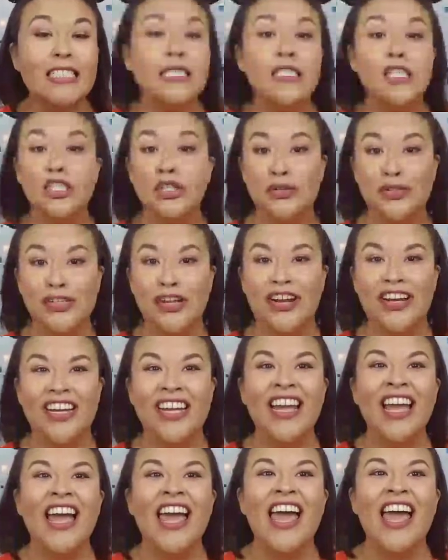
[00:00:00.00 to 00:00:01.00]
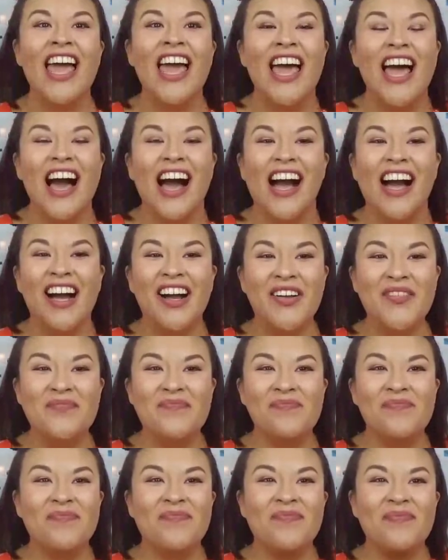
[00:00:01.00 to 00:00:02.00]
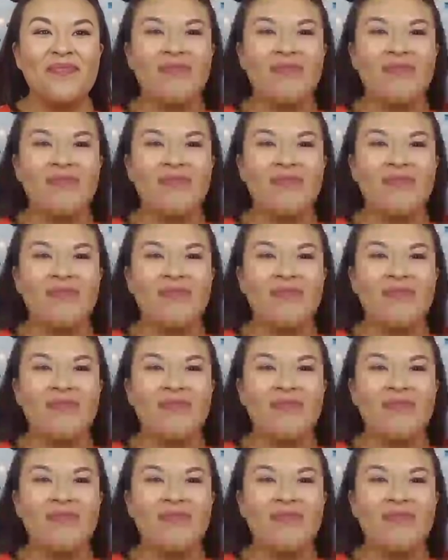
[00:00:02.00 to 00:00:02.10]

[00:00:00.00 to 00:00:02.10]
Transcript: So sorry. I'm